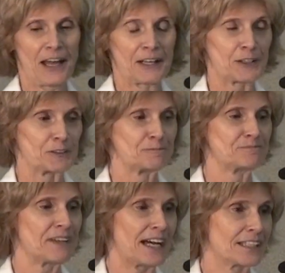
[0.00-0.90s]

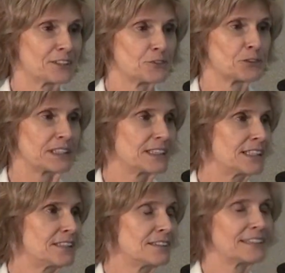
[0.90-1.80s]
Um, I
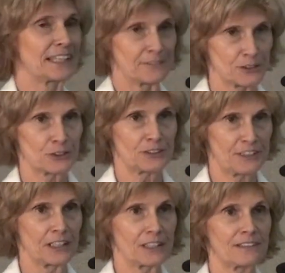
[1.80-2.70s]
really never
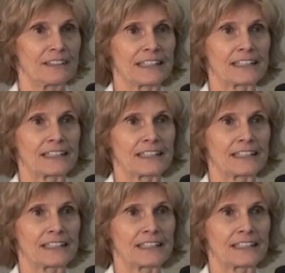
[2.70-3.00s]
thought